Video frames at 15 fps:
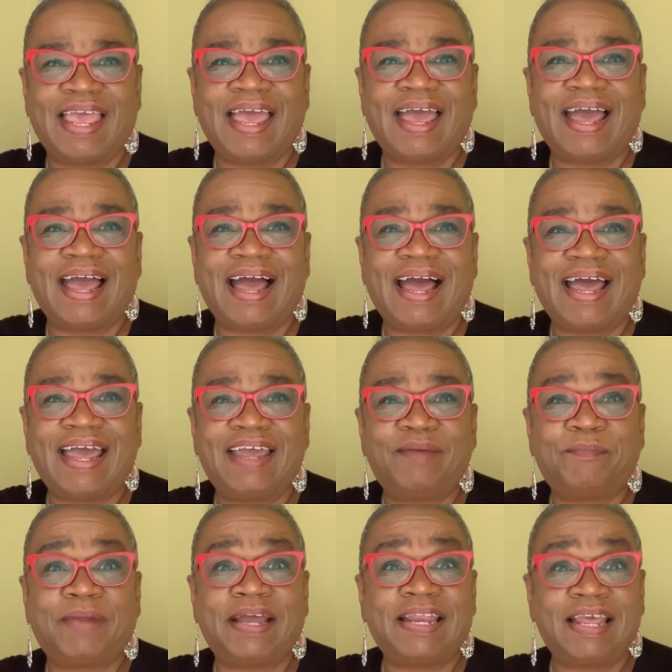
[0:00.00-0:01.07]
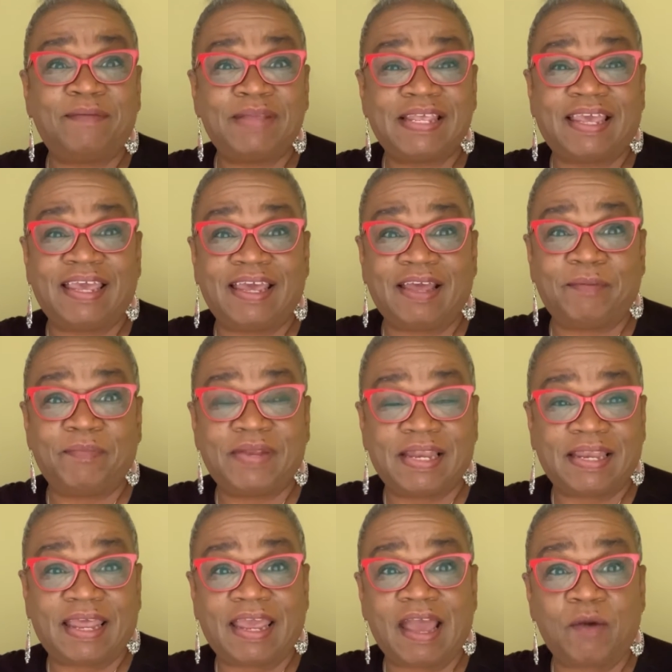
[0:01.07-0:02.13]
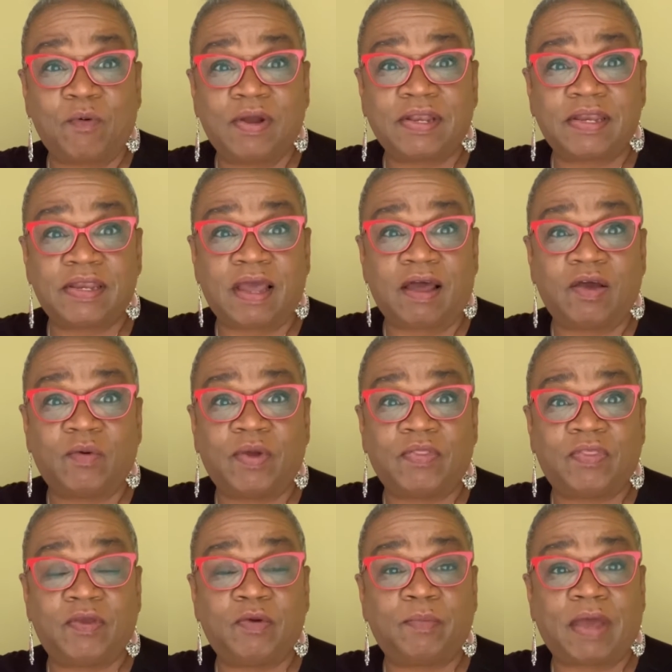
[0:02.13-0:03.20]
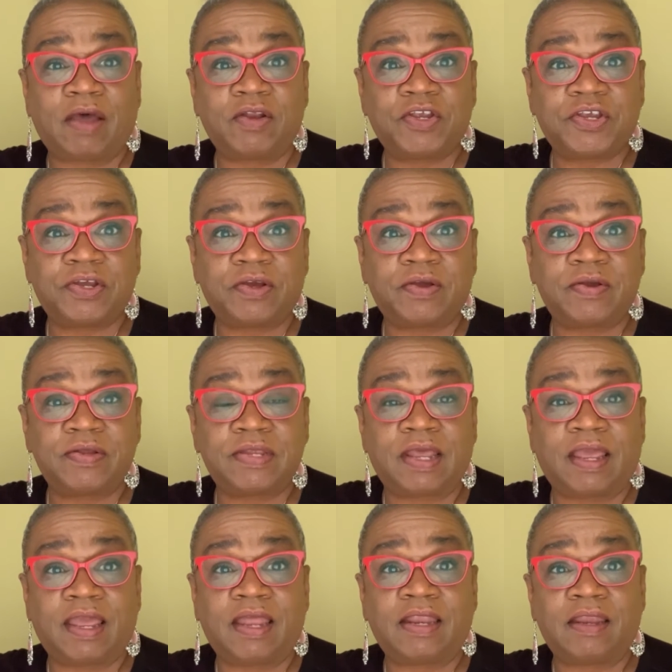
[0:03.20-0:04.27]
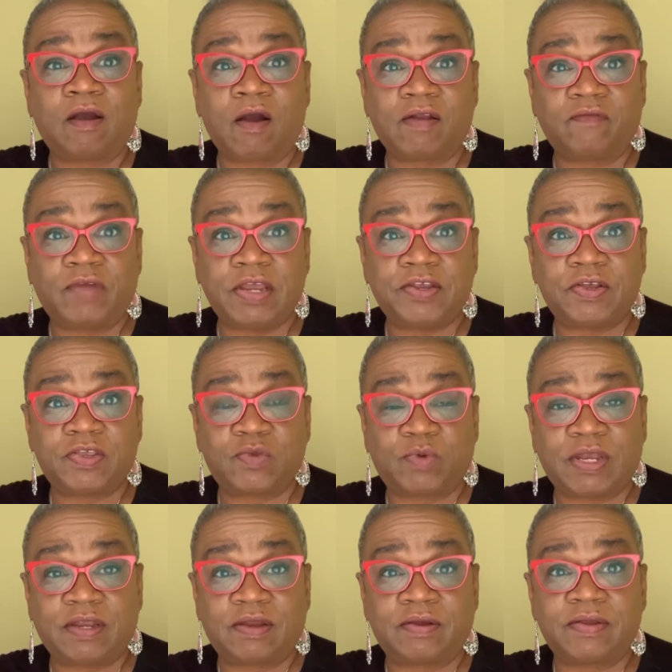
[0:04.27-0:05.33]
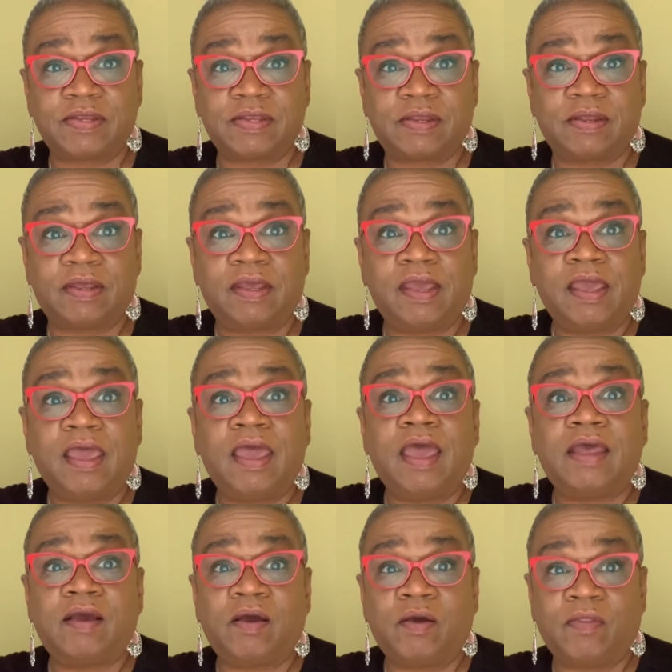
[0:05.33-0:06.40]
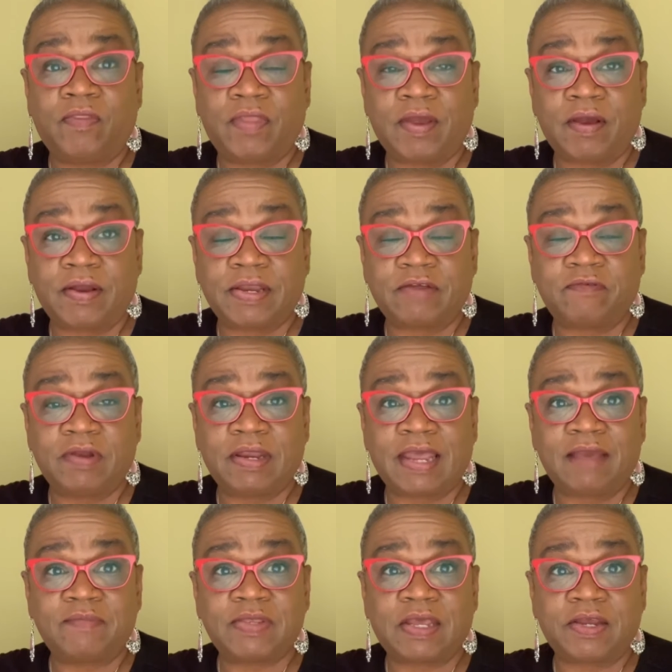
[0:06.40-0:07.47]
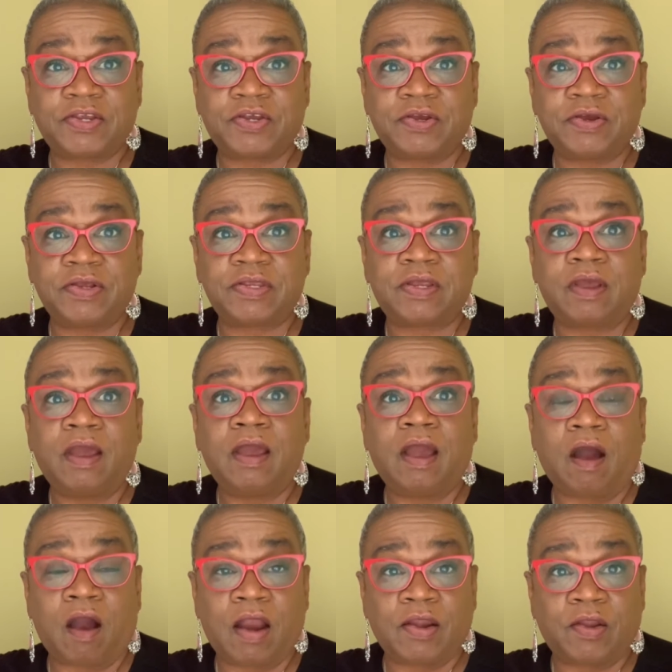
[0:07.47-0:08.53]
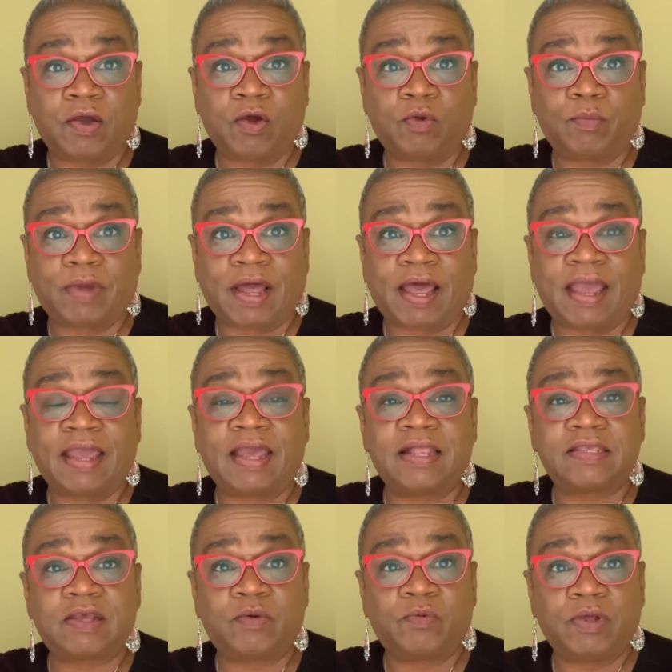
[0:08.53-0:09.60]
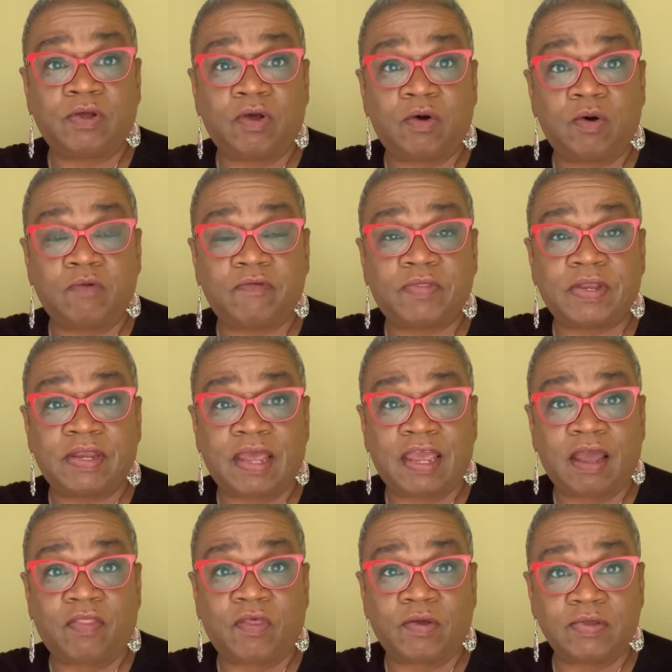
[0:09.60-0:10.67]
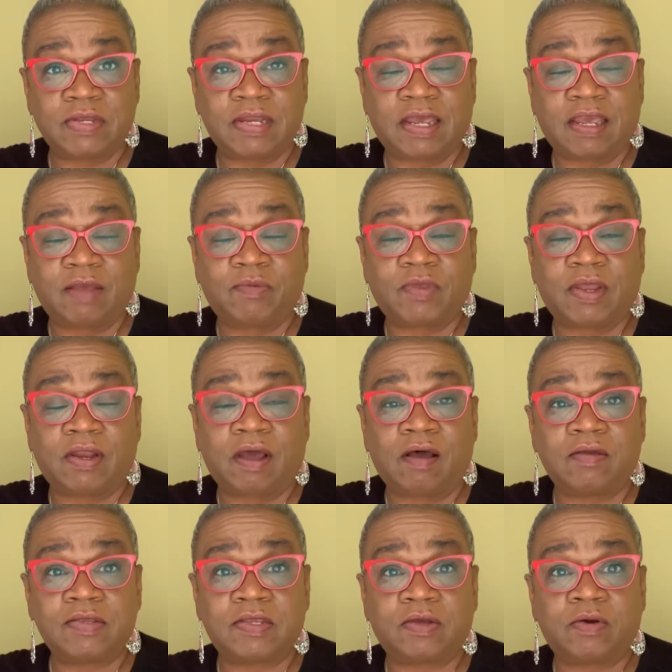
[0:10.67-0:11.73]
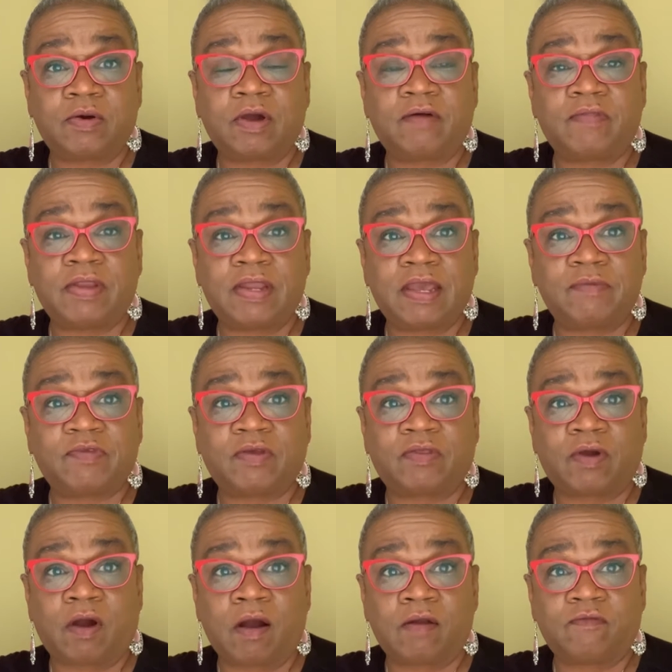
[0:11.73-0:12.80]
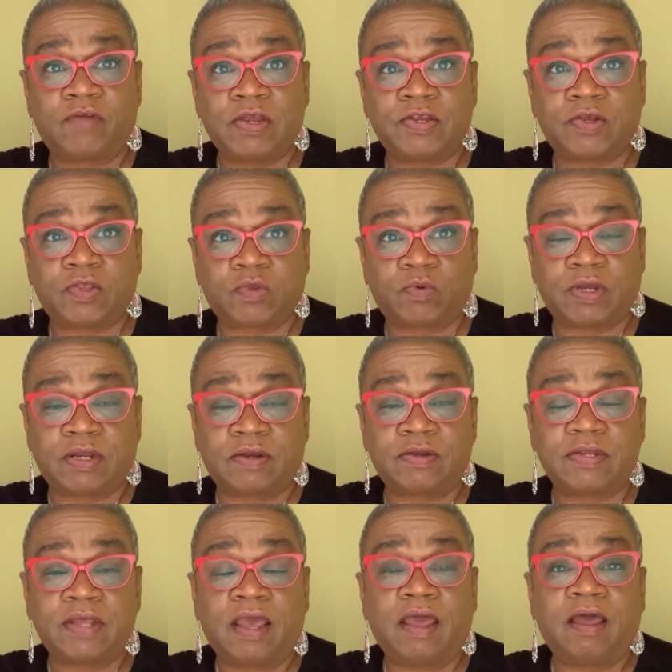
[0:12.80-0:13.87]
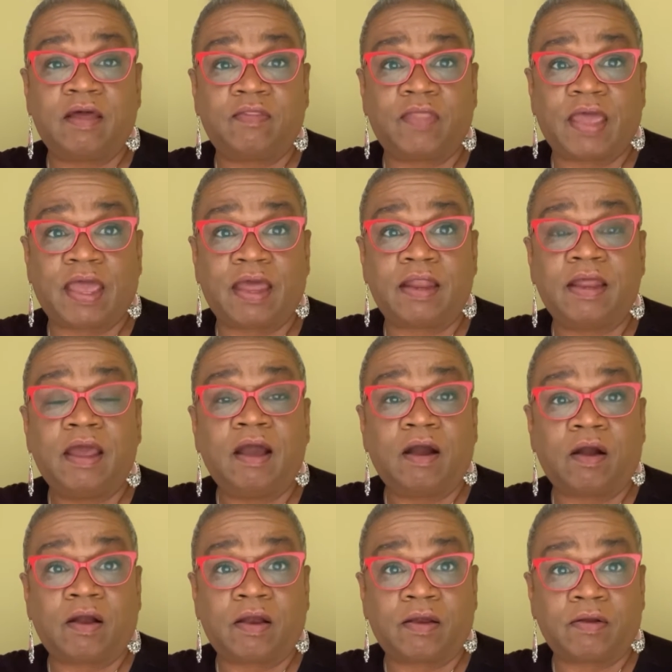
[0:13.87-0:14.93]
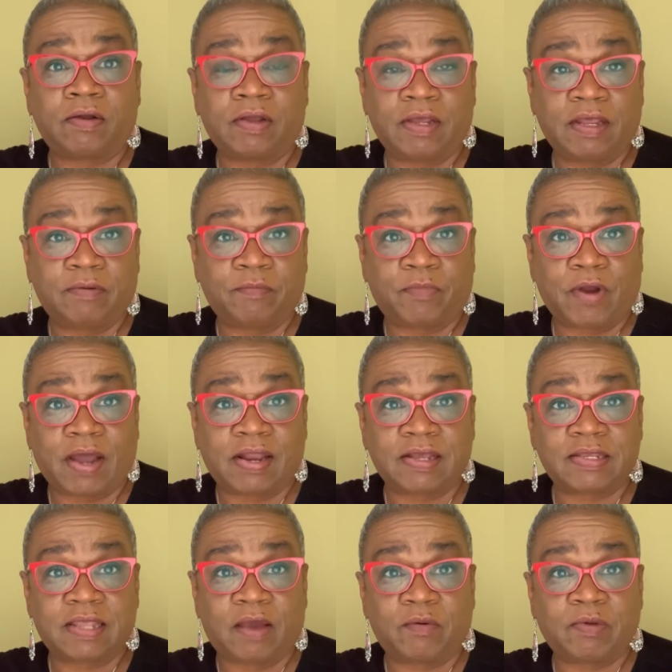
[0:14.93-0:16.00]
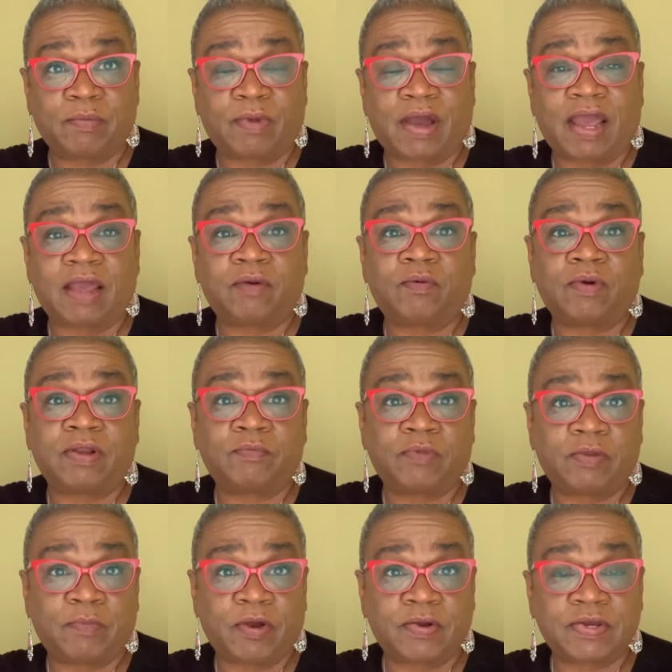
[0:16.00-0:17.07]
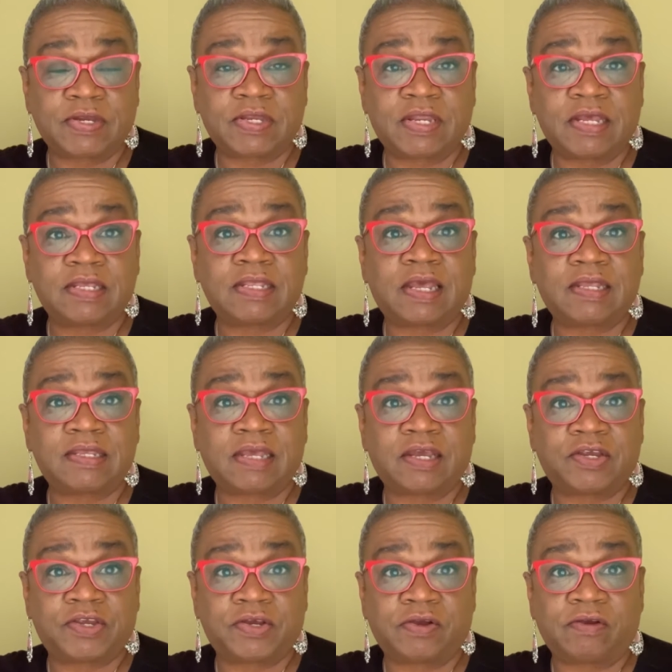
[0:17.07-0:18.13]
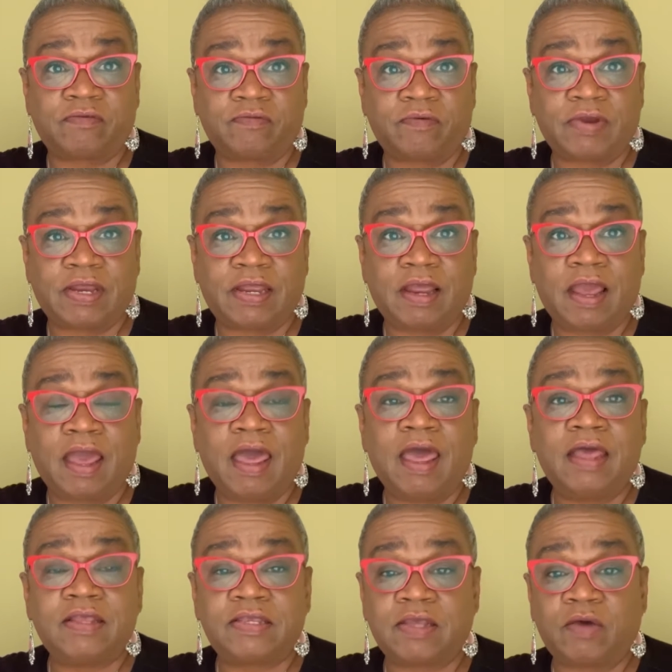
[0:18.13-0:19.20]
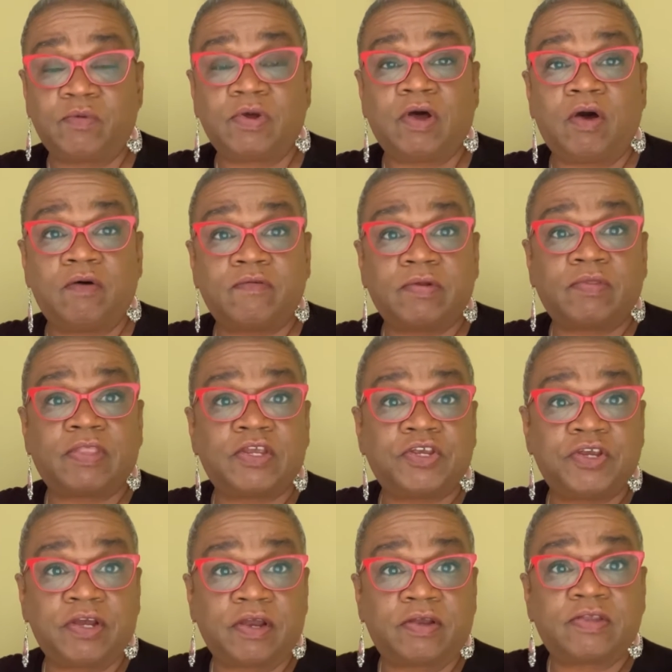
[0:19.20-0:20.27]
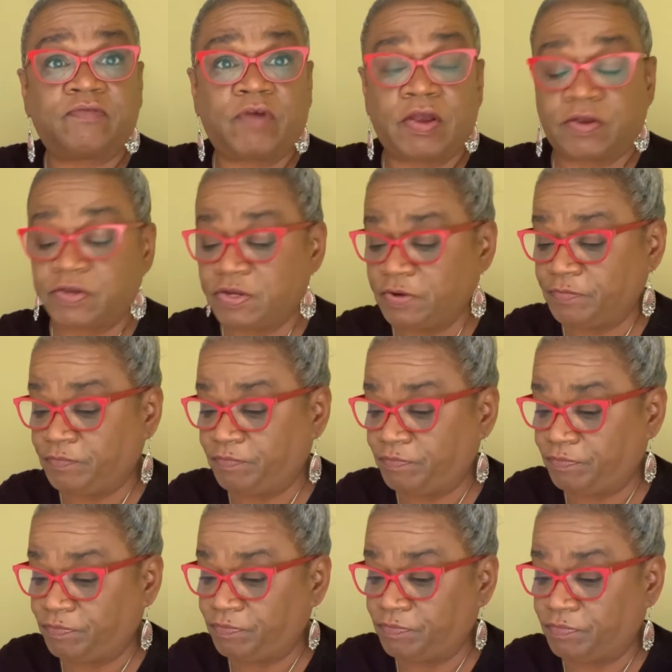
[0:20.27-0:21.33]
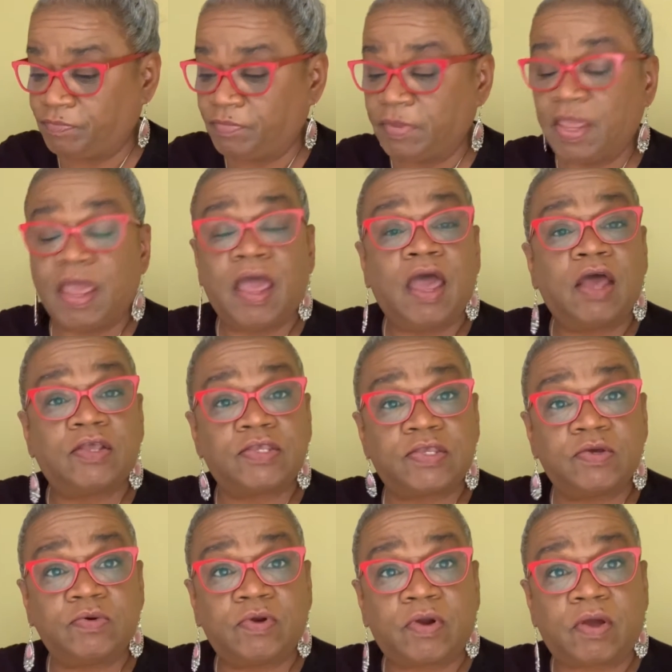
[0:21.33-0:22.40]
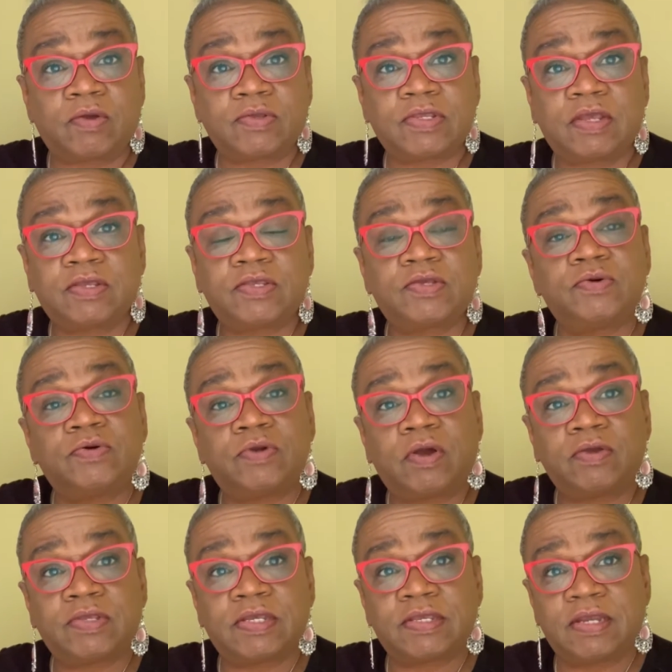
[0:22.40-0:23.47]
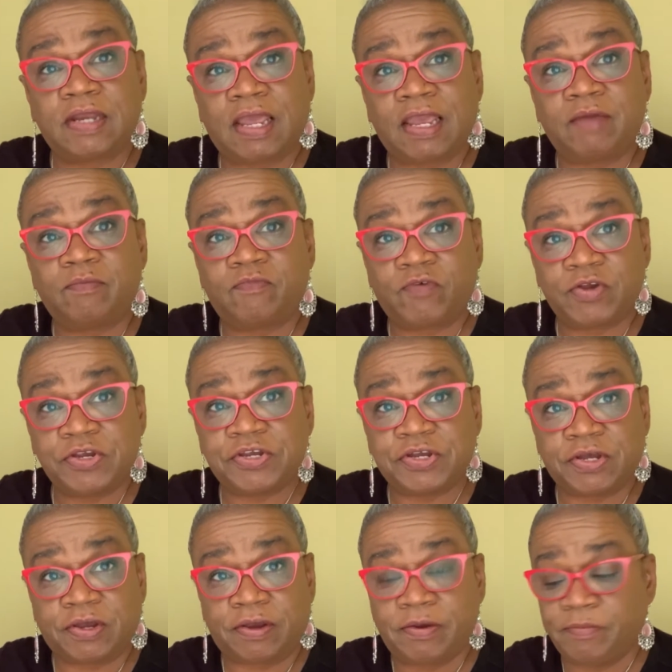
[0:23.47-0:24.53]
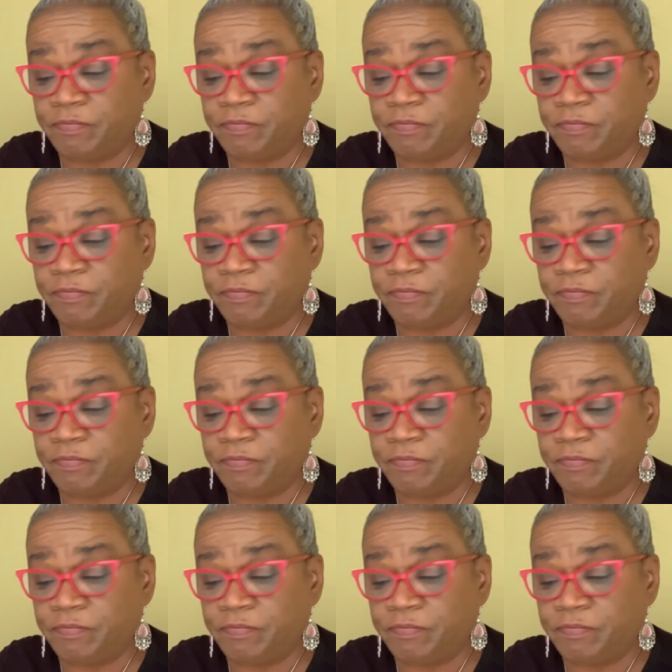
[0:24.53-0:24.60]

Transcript: Hi, my name is Kim. Today I want to talk with you about sugars and artificial sweeteners. There are different names that sugars are known by, and so we'll go over those names and also of the names of the artificial sweeteners that are in products that we buy when we purchase things that say sugar free. So we'll go over the sugars first. Sucrose. Sucrose is a name for sugar.